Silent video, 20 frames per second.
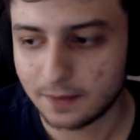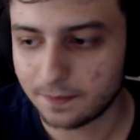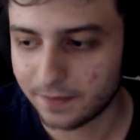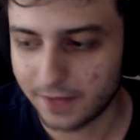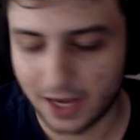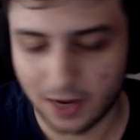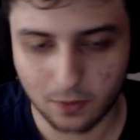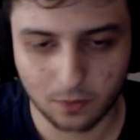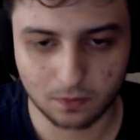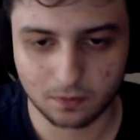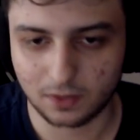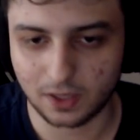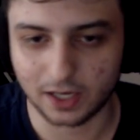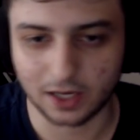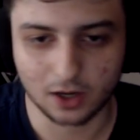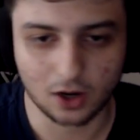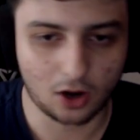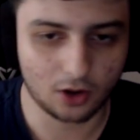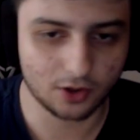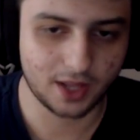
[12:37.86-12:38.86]
and
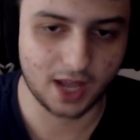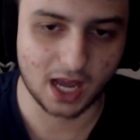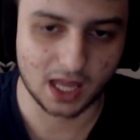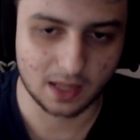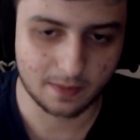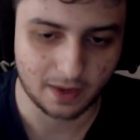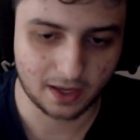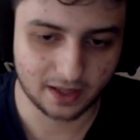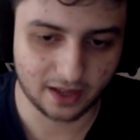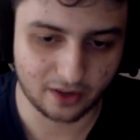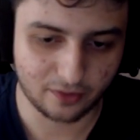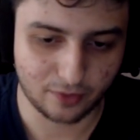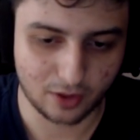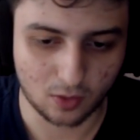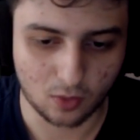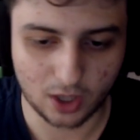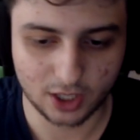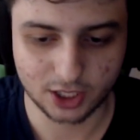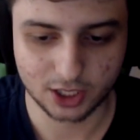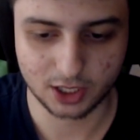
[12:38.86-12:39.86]
like all the anime that I've been
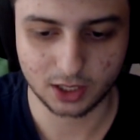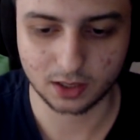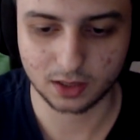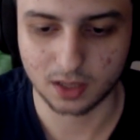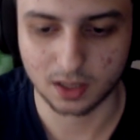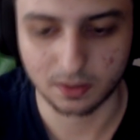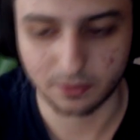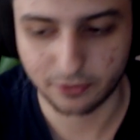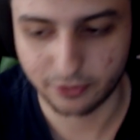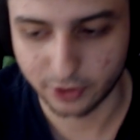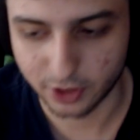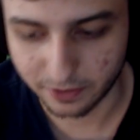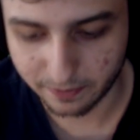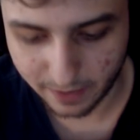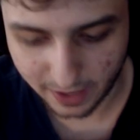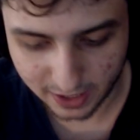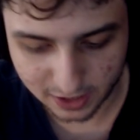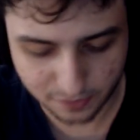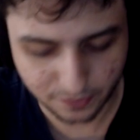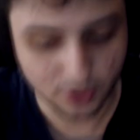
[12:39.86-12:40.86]
watching for the
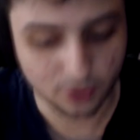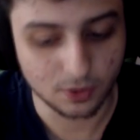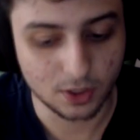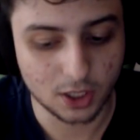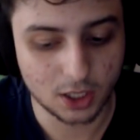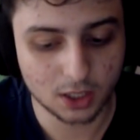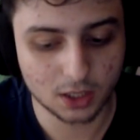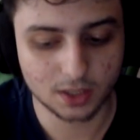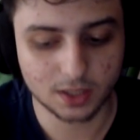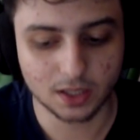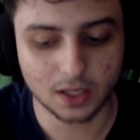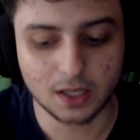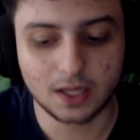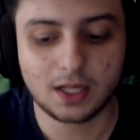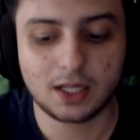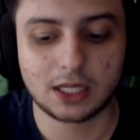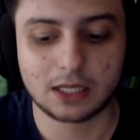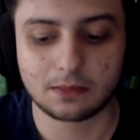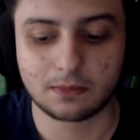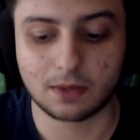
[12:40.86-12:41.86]
past few years.
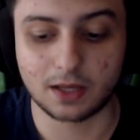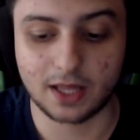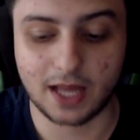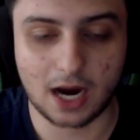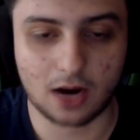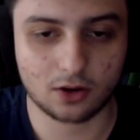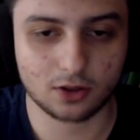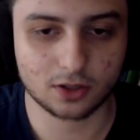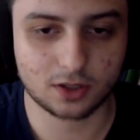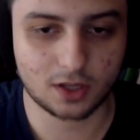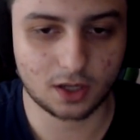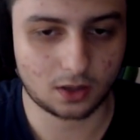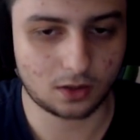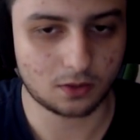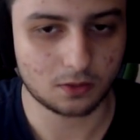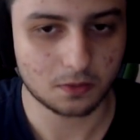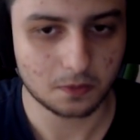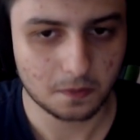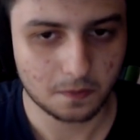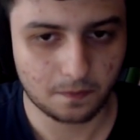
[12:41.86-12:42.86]
But
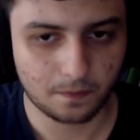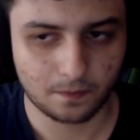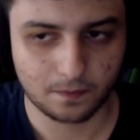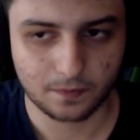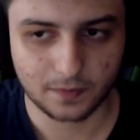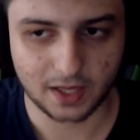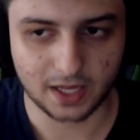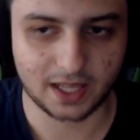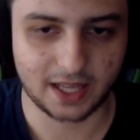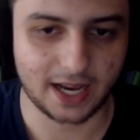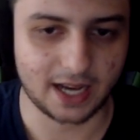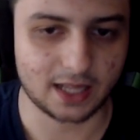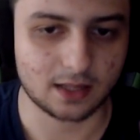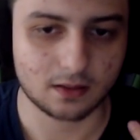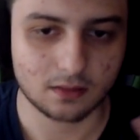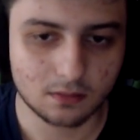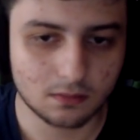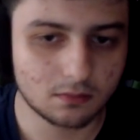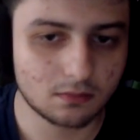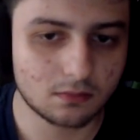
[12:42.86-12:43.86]
Naruto, again,
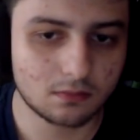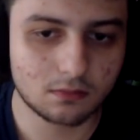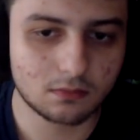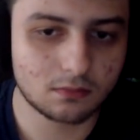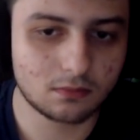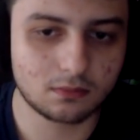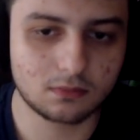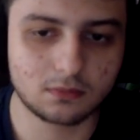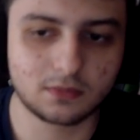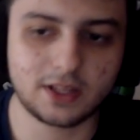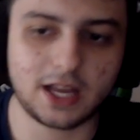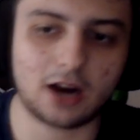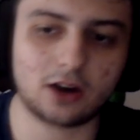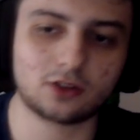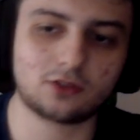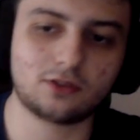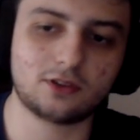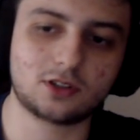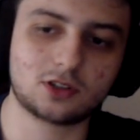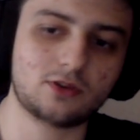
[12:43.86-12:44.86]

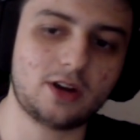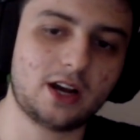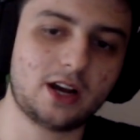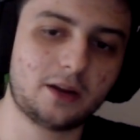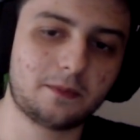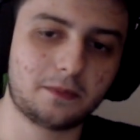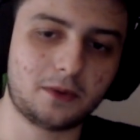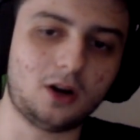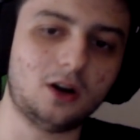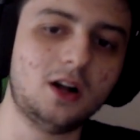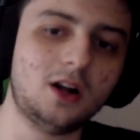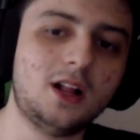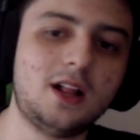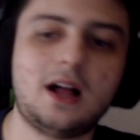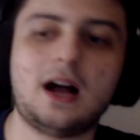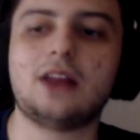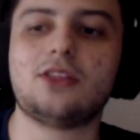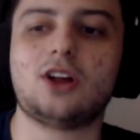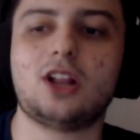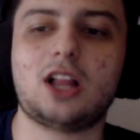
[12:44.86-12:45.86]
Naruto and Dragon Ball.
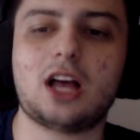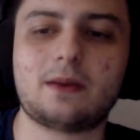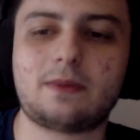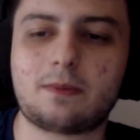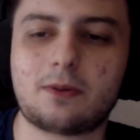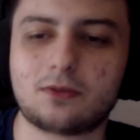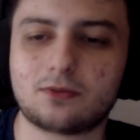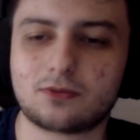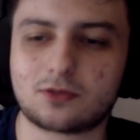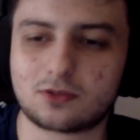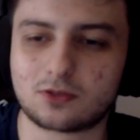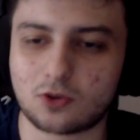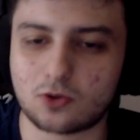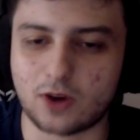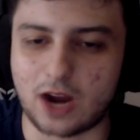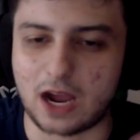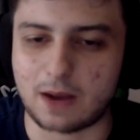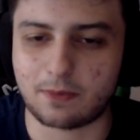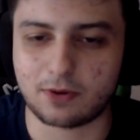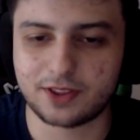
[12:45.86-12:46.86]
I know a lot of people
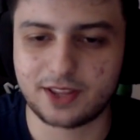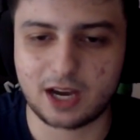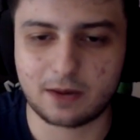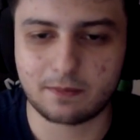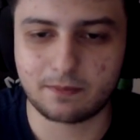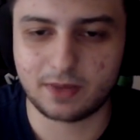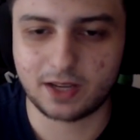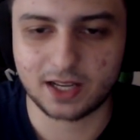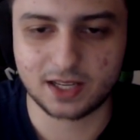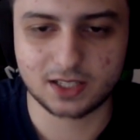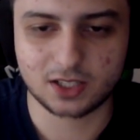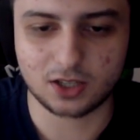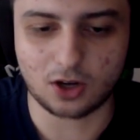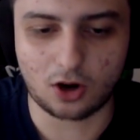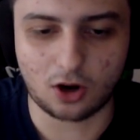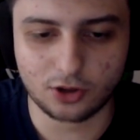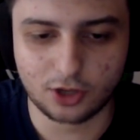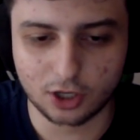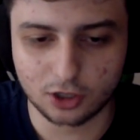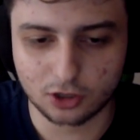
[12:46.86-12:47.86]
crap on them because,
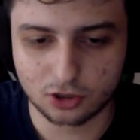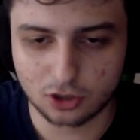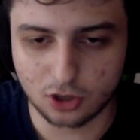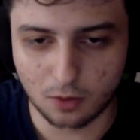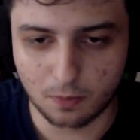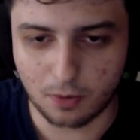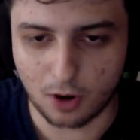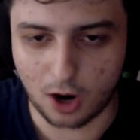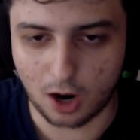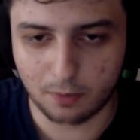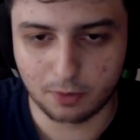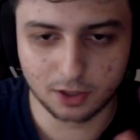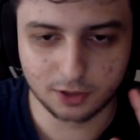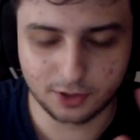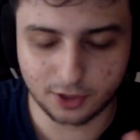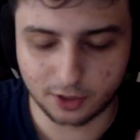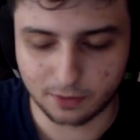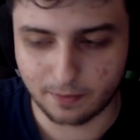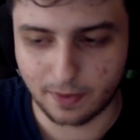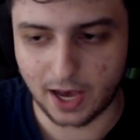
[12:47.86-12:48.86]
oh, they're so popular,
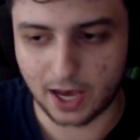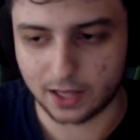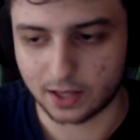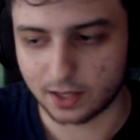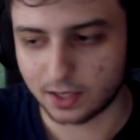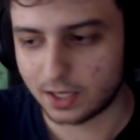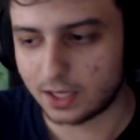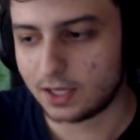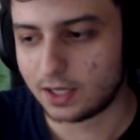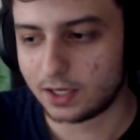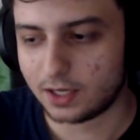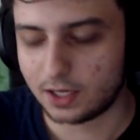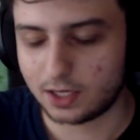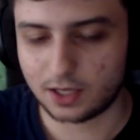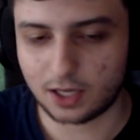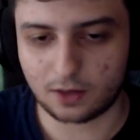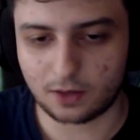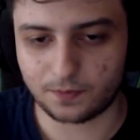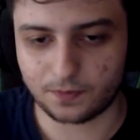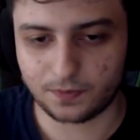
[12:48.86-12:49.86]
they're bad. You
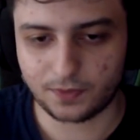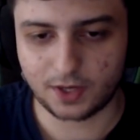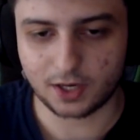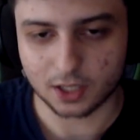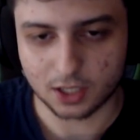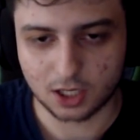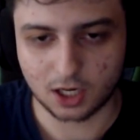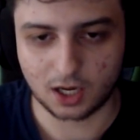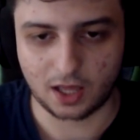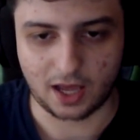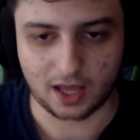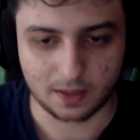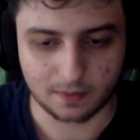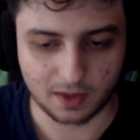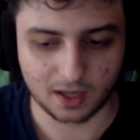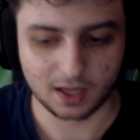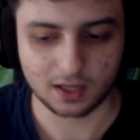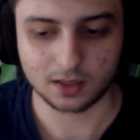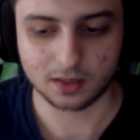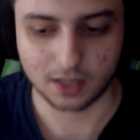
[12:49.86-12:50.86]
know, they're good
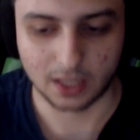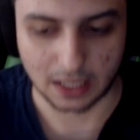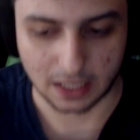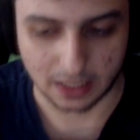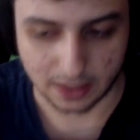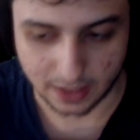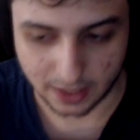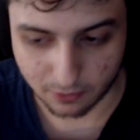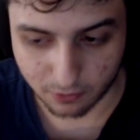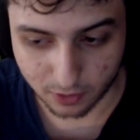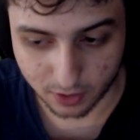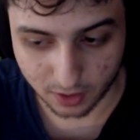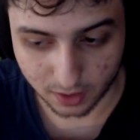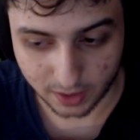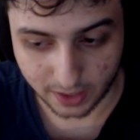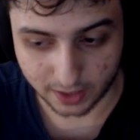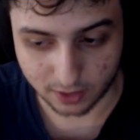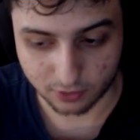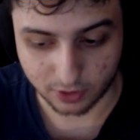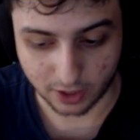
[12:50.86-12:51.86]
anime, and I really
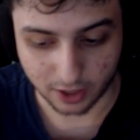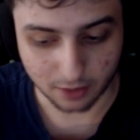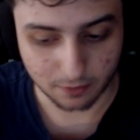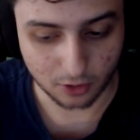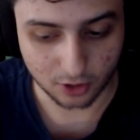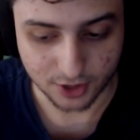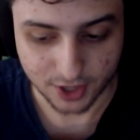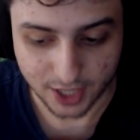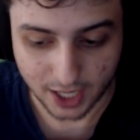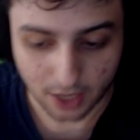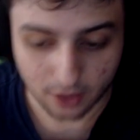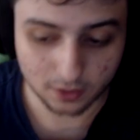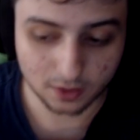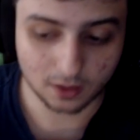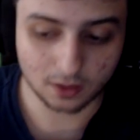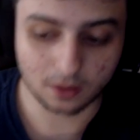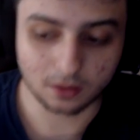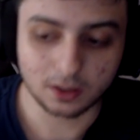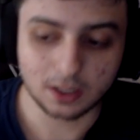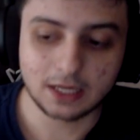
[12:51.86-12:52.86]
like Dragon Ball and
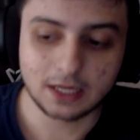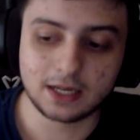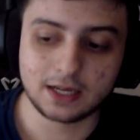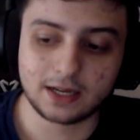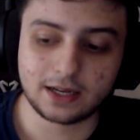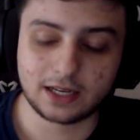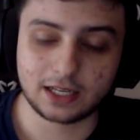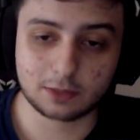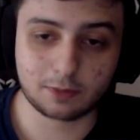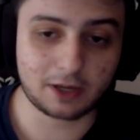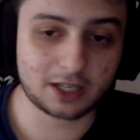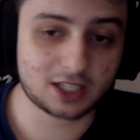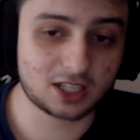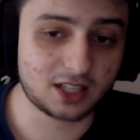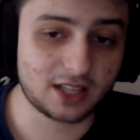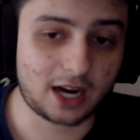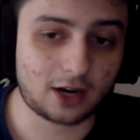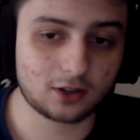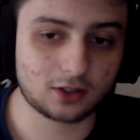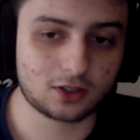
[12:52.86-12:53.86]
Naruto. Especially
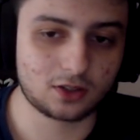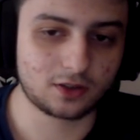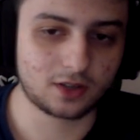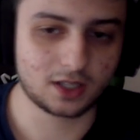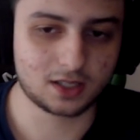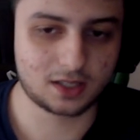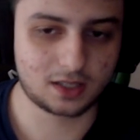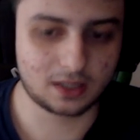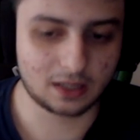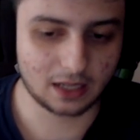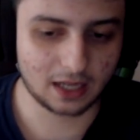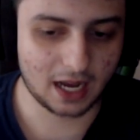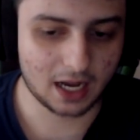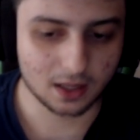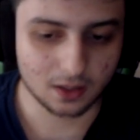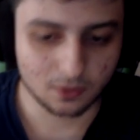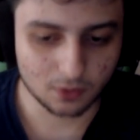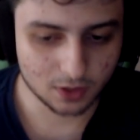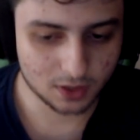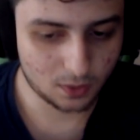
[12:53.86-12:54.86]
Naruto, because
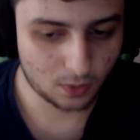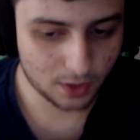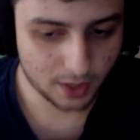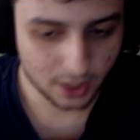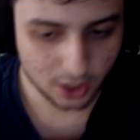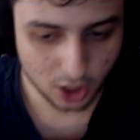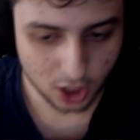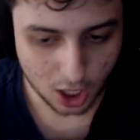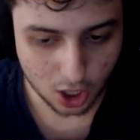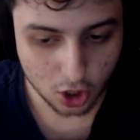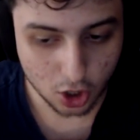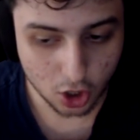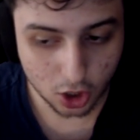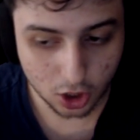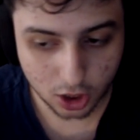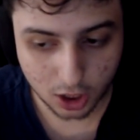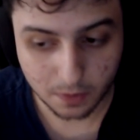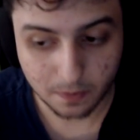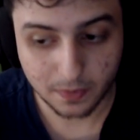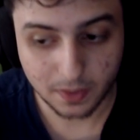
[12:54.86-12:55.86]
again, it was the one that
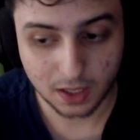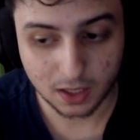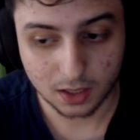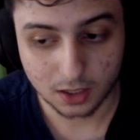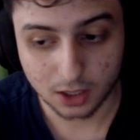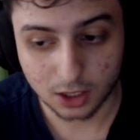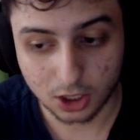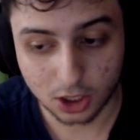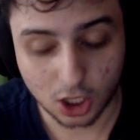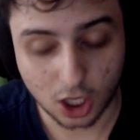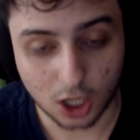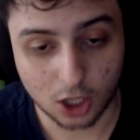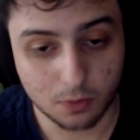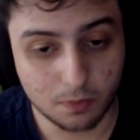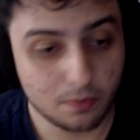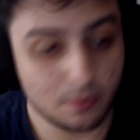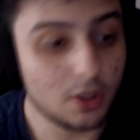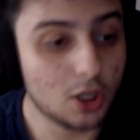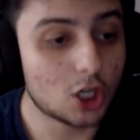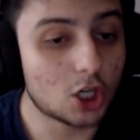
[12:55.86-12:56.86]

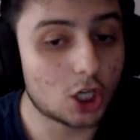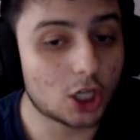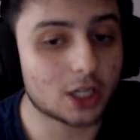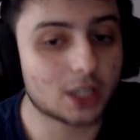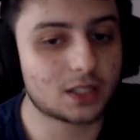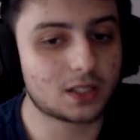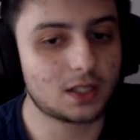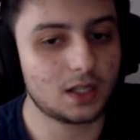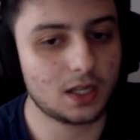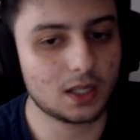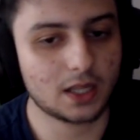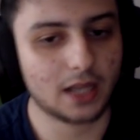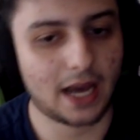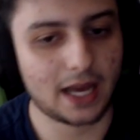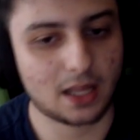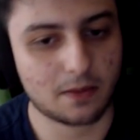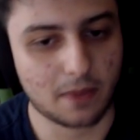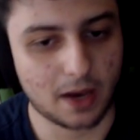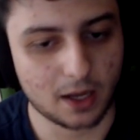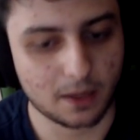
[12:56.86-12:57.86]
got me hooked in
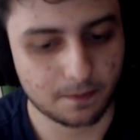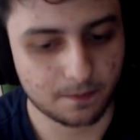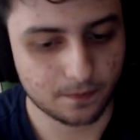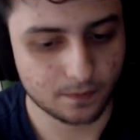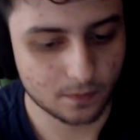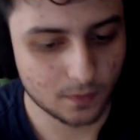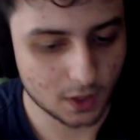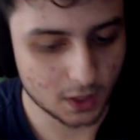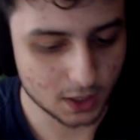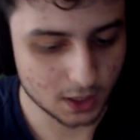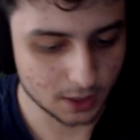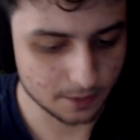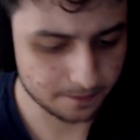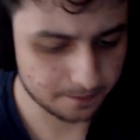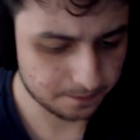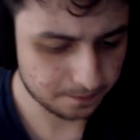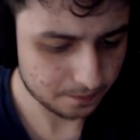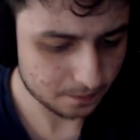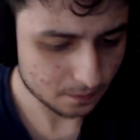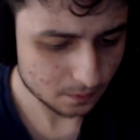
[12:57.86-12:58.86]
anime.
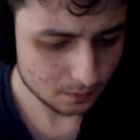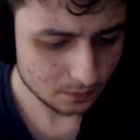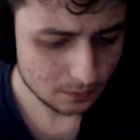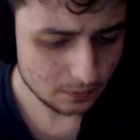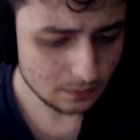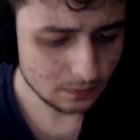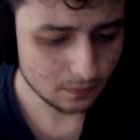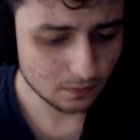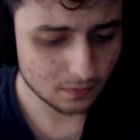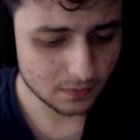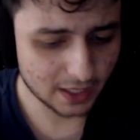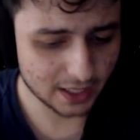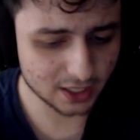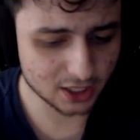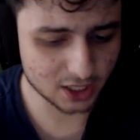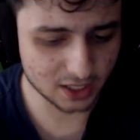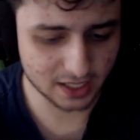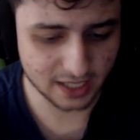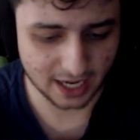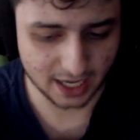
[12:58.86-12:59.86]
And
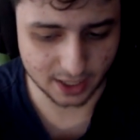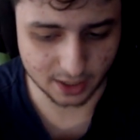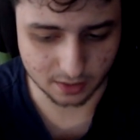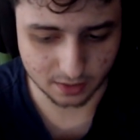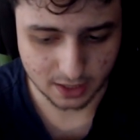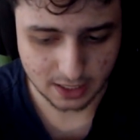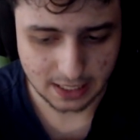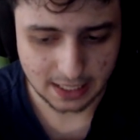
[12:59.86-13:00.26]
just kind of,